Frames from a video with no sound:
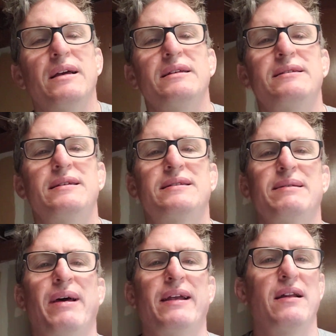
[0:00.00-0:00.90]

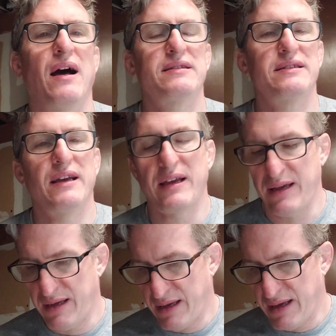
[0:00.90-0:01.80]
system
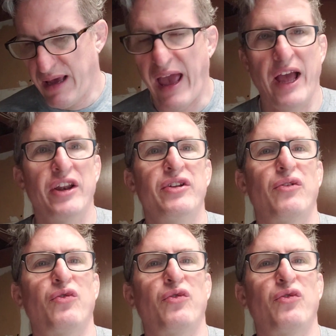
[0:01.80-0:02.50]
agnostic and